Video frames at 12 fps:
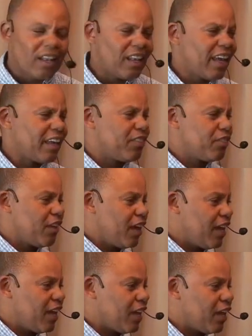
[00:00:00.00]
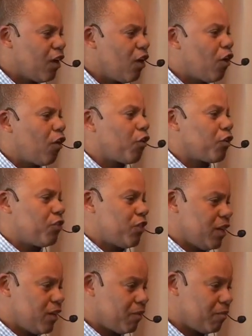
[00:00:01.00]
like they or
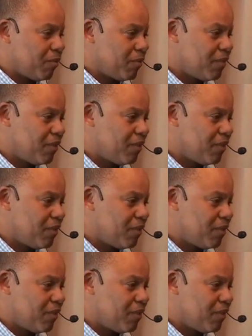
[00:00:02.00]
them.